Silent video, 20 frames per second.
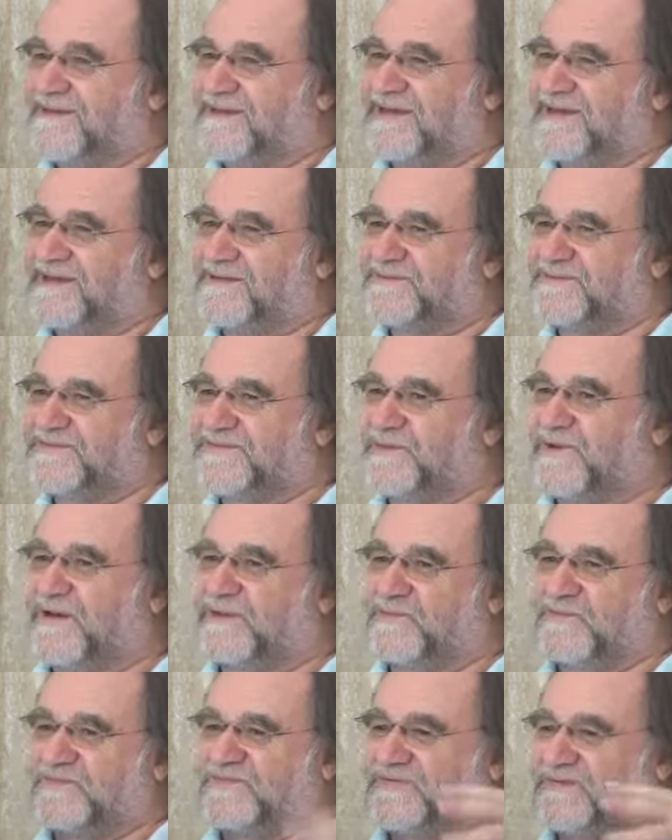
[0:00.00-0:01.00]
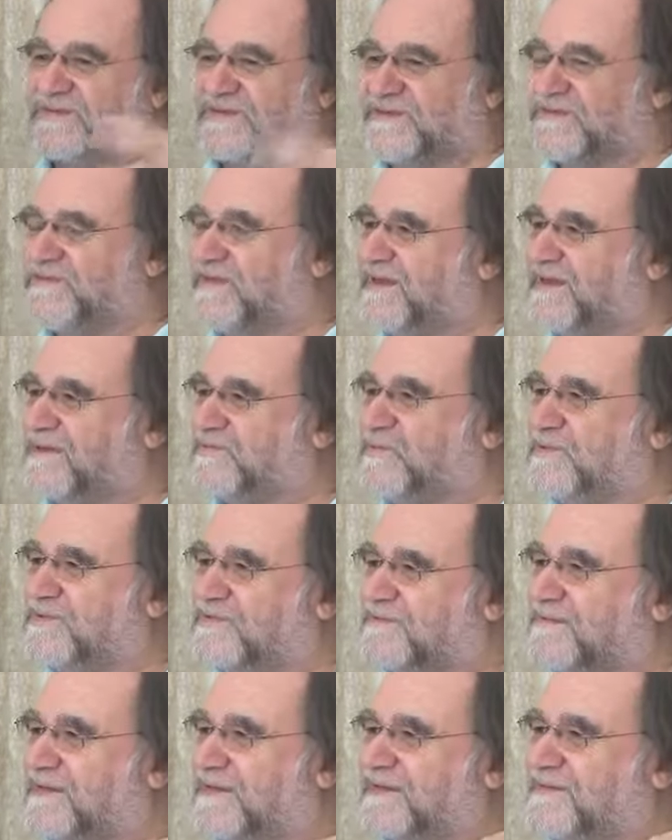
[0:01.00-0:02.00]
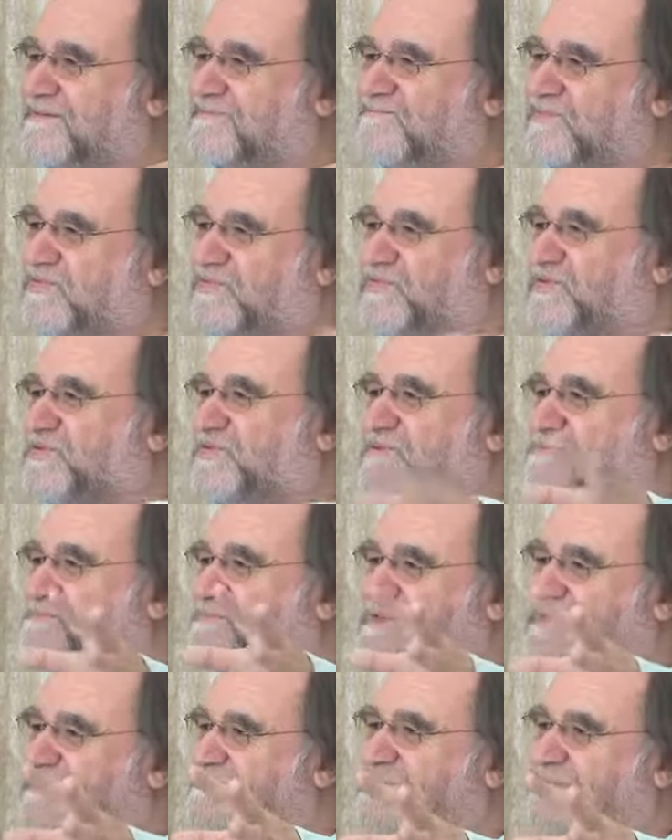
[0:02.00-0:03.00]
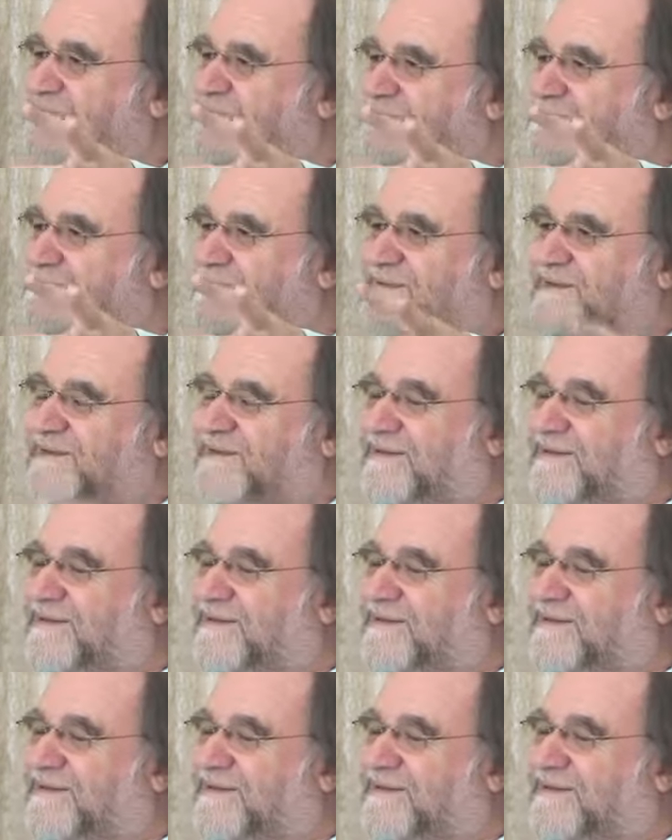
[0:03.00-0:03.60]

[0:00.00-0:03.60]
And so I was sitting there with like 30 people,